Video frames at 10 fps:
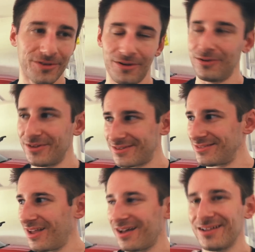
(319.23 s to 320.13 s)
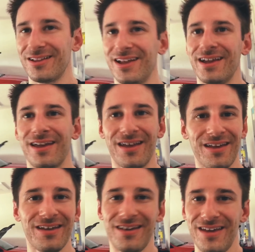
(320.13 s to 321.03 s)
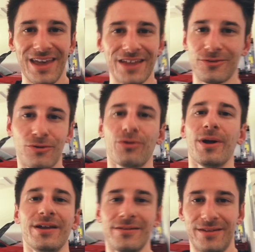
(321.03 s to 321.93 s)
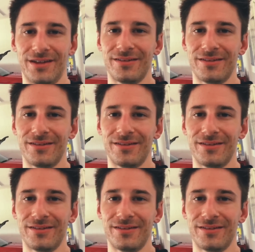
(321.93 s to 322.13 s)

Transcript: So it's not like it's crazy.